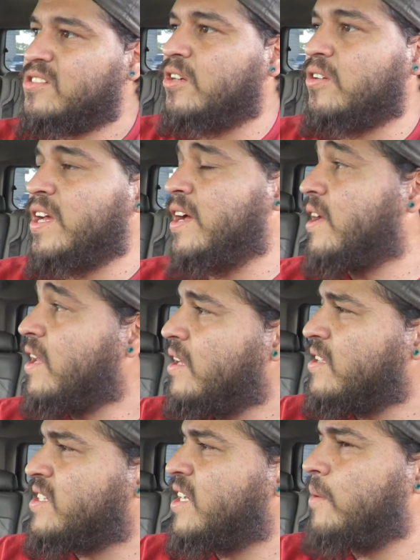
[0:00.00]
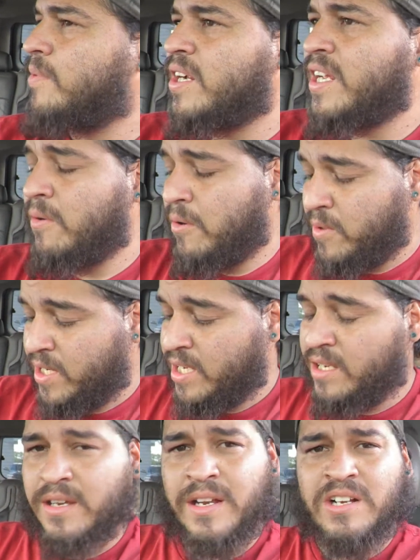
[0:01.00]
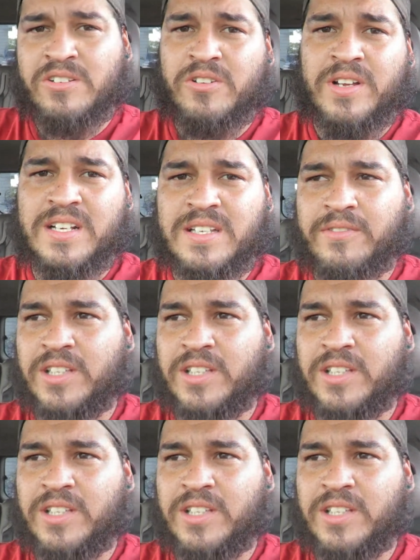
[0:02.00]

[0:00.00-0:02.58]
So yeah, let's get up there, get what we need, and I'll show you guys